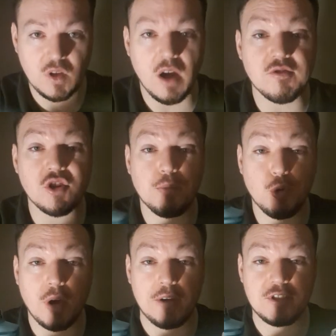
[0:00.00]
of Jean
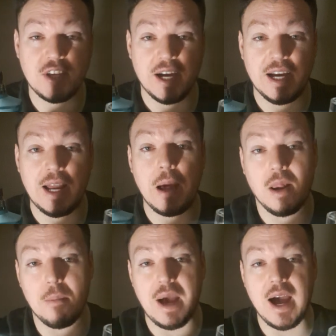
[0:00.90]
Paul Gaultier
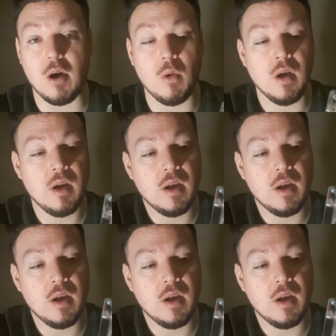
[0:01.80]
Le Male.